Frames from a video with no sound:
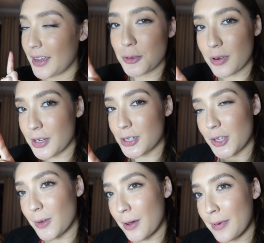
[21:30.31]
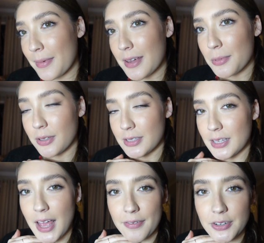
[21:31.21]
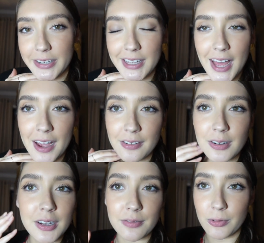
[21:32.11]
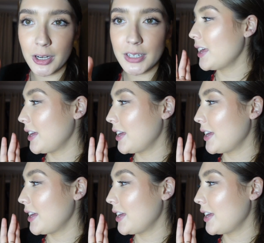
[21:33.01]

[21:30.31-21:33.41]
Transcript: I just want to show you how my makeup looks like after I get out of work.